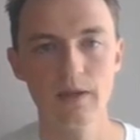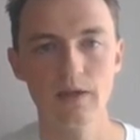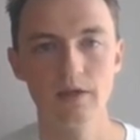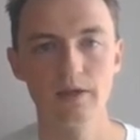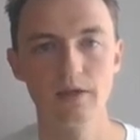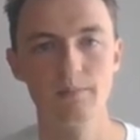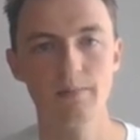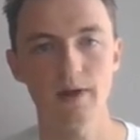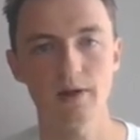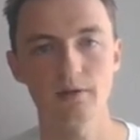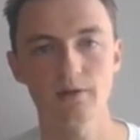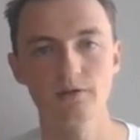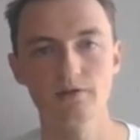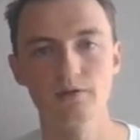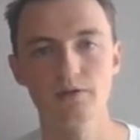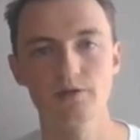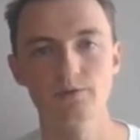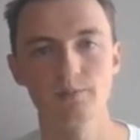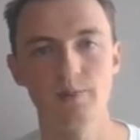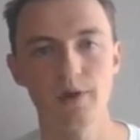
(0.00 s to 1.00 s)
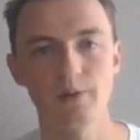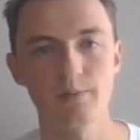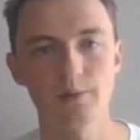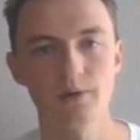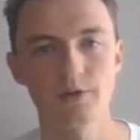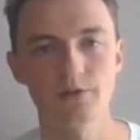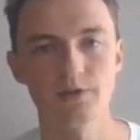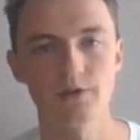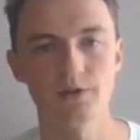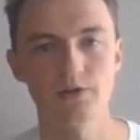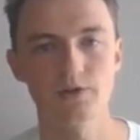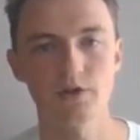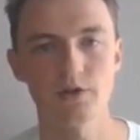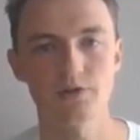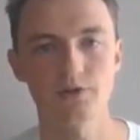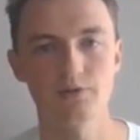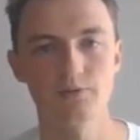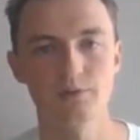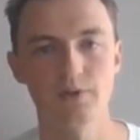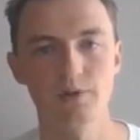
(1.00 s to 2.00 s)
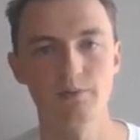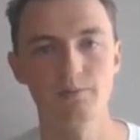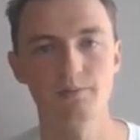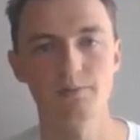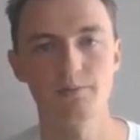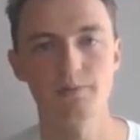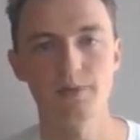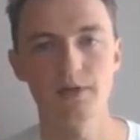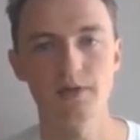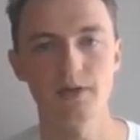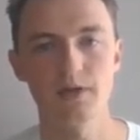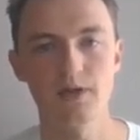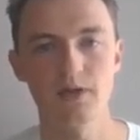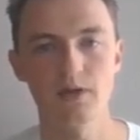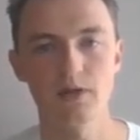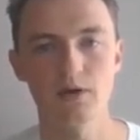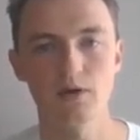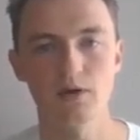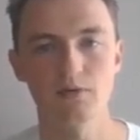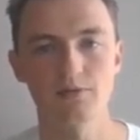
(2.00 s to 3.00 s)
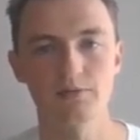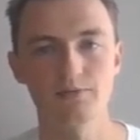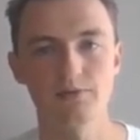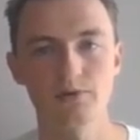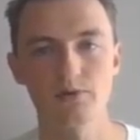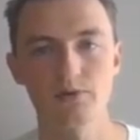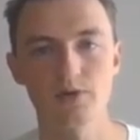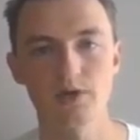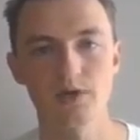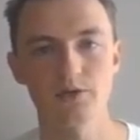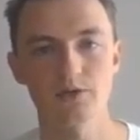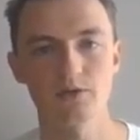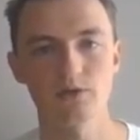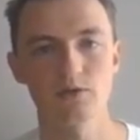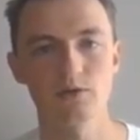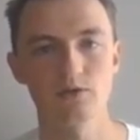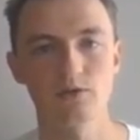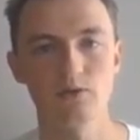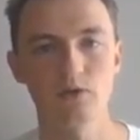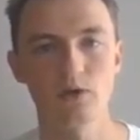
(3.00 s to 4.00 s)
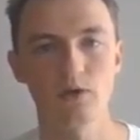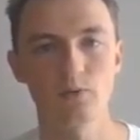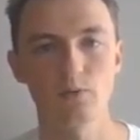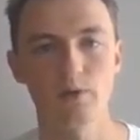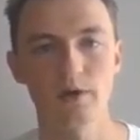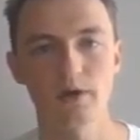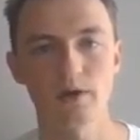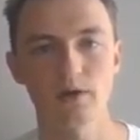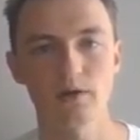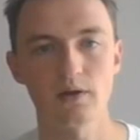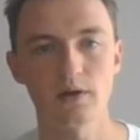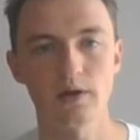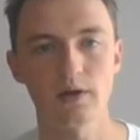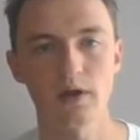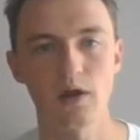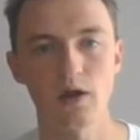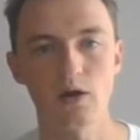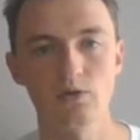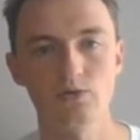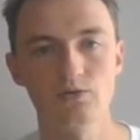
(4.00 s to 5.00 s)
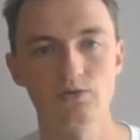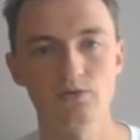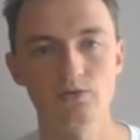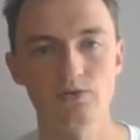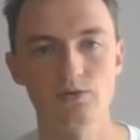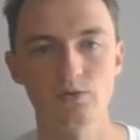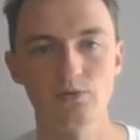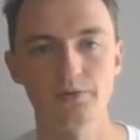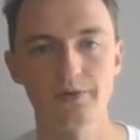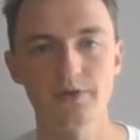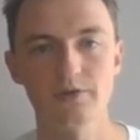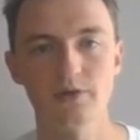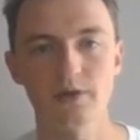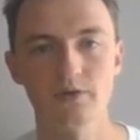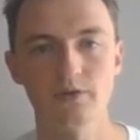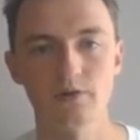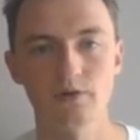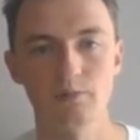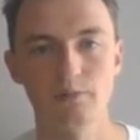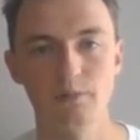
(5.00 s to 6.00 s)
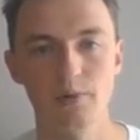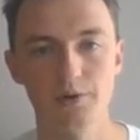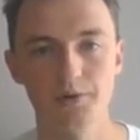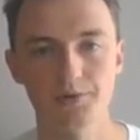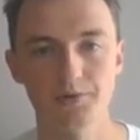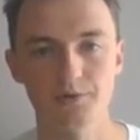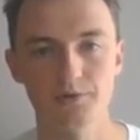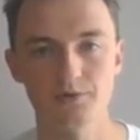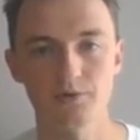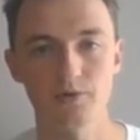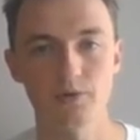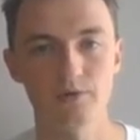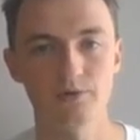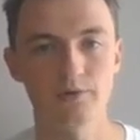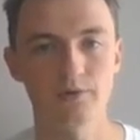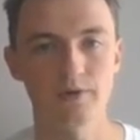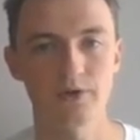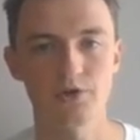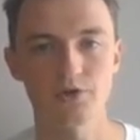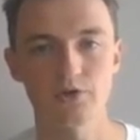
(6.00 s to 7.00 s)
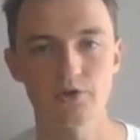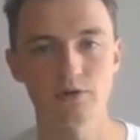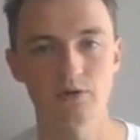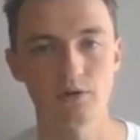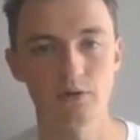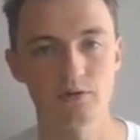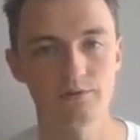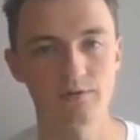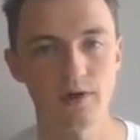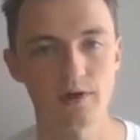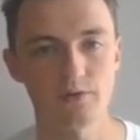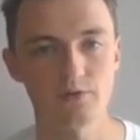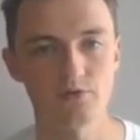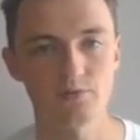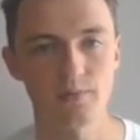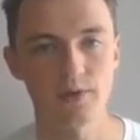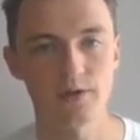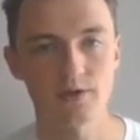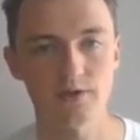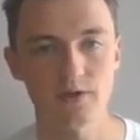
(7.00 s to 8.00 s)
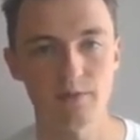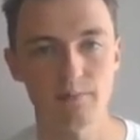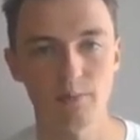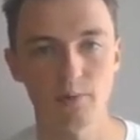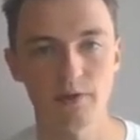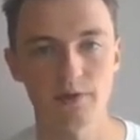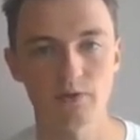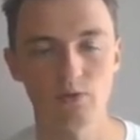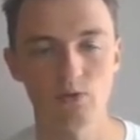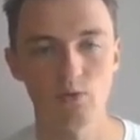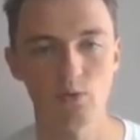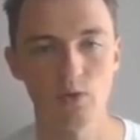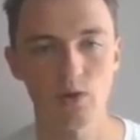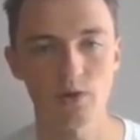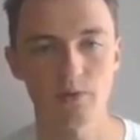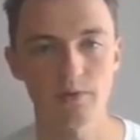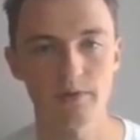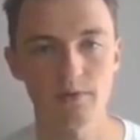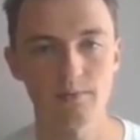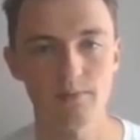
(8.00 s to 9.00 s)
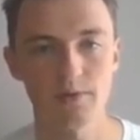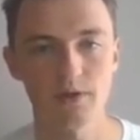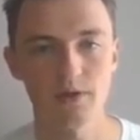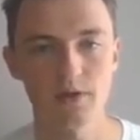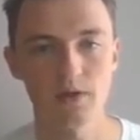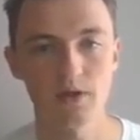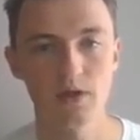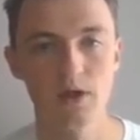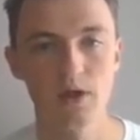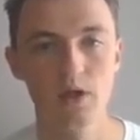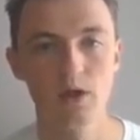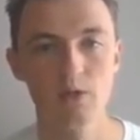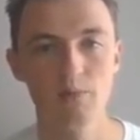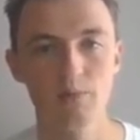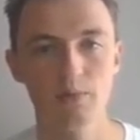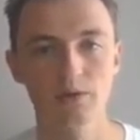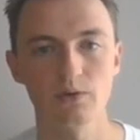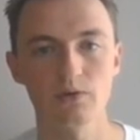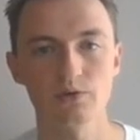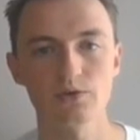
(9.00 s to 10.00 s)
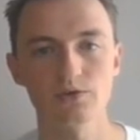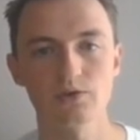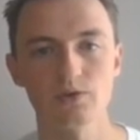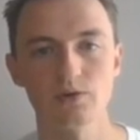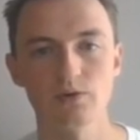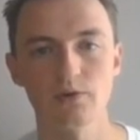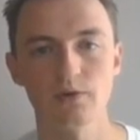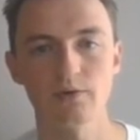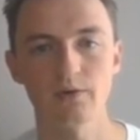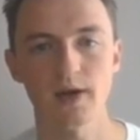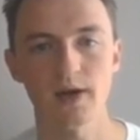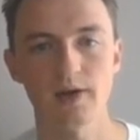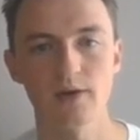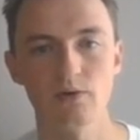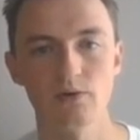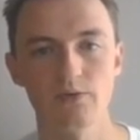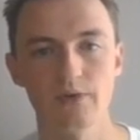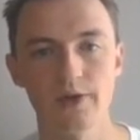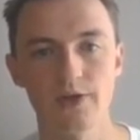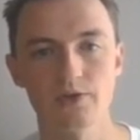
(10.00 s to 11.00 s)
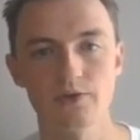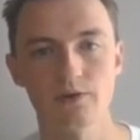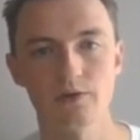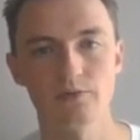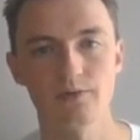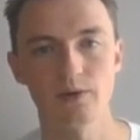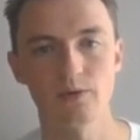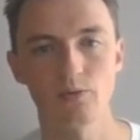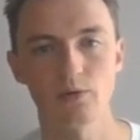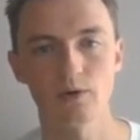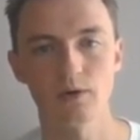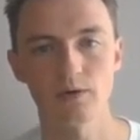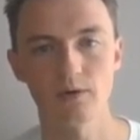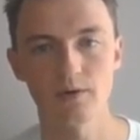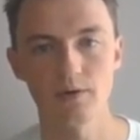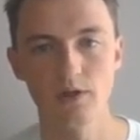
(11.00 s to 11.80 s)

The background to this paper is a discussion within PD of a few years ago on whether and how to recenter both the strong tradition of values-based and political work within PD, but also the technical nature of that work.